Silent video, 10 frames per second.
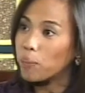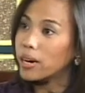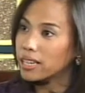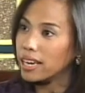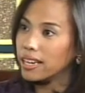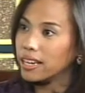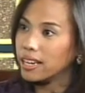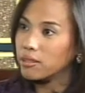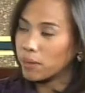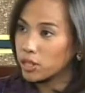But
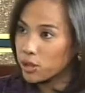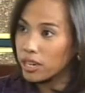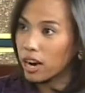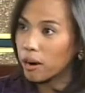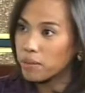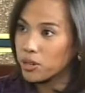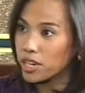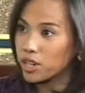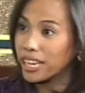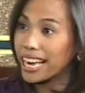during
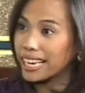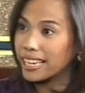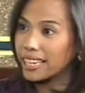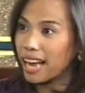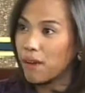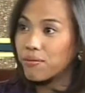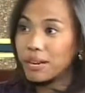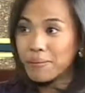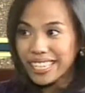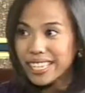arbitration, they can have
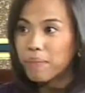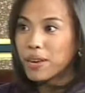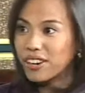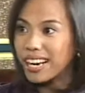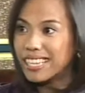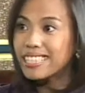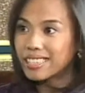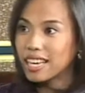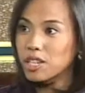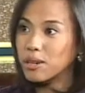limited
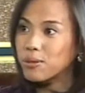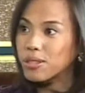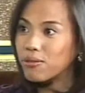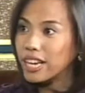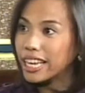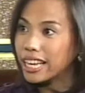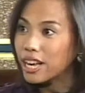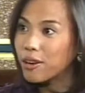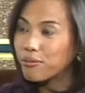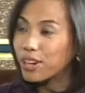appearance exclusively
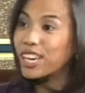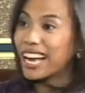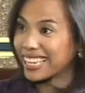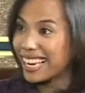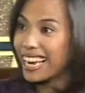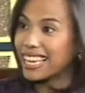for that case.